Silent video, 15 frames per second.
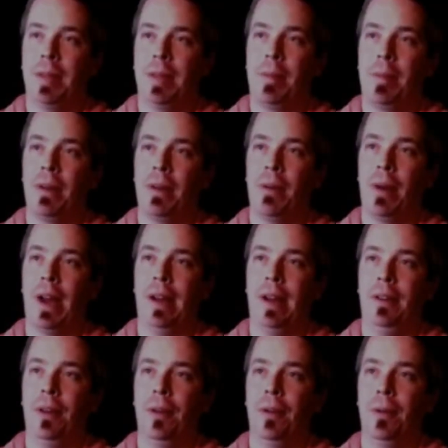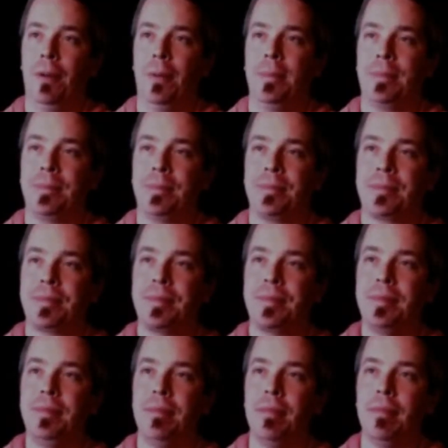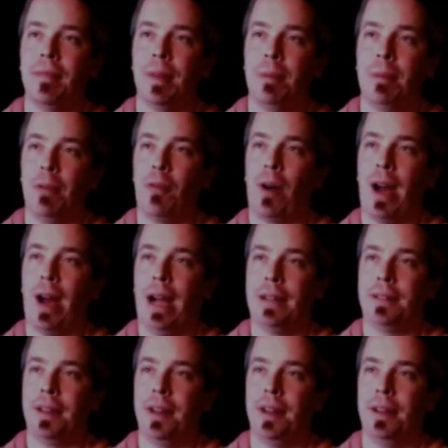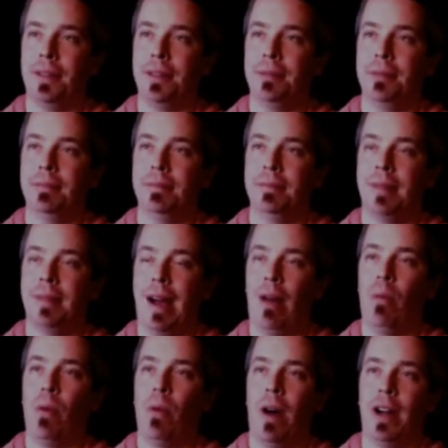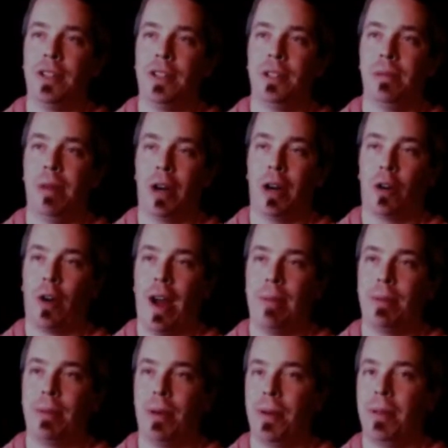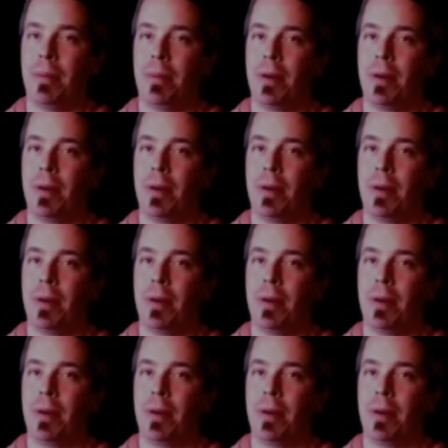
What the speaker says: typically what I do before a hot seat is I'll watch a crap load of the